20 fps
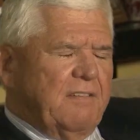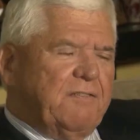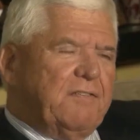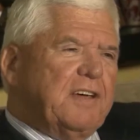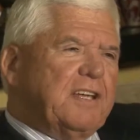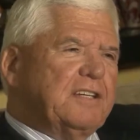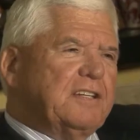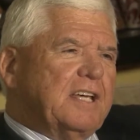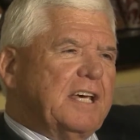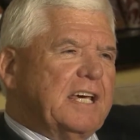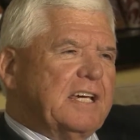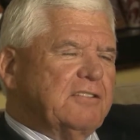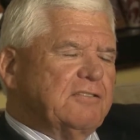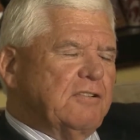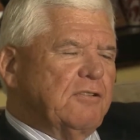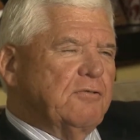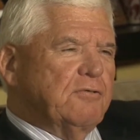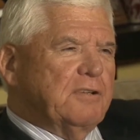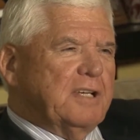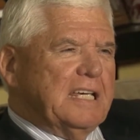If it
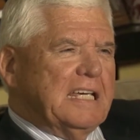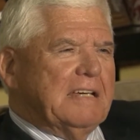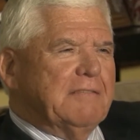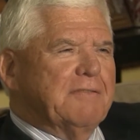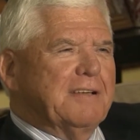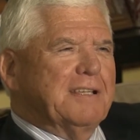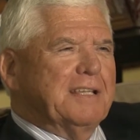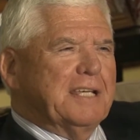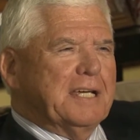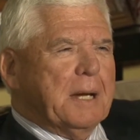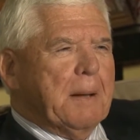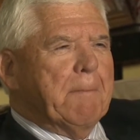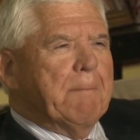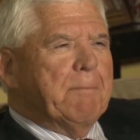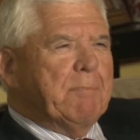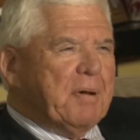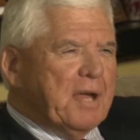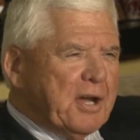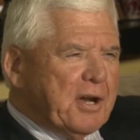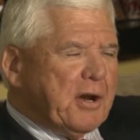takes on even the
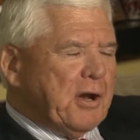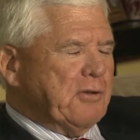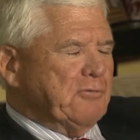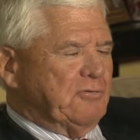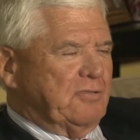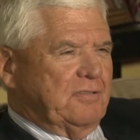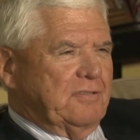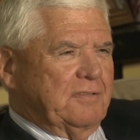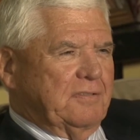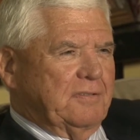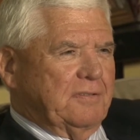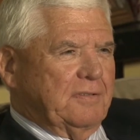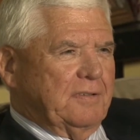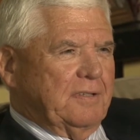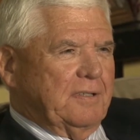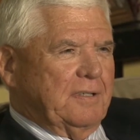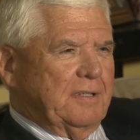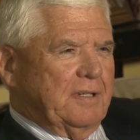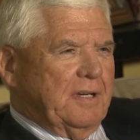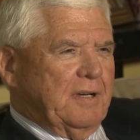appearance
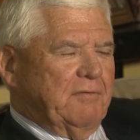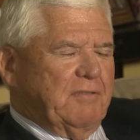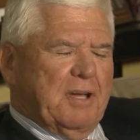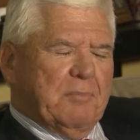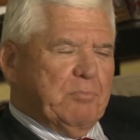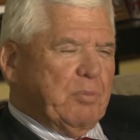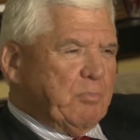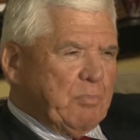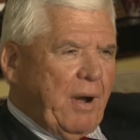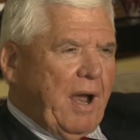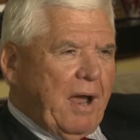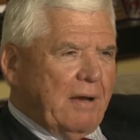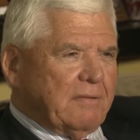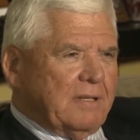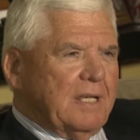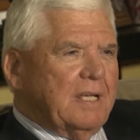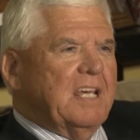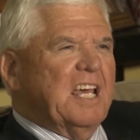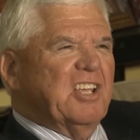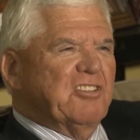of
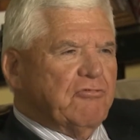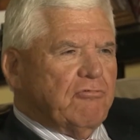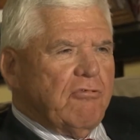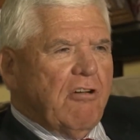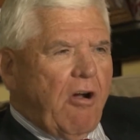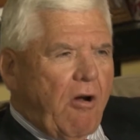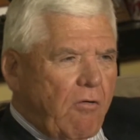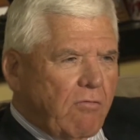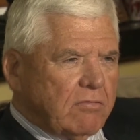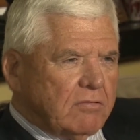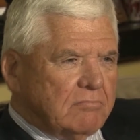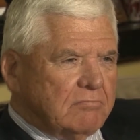impropriety, it's wrong.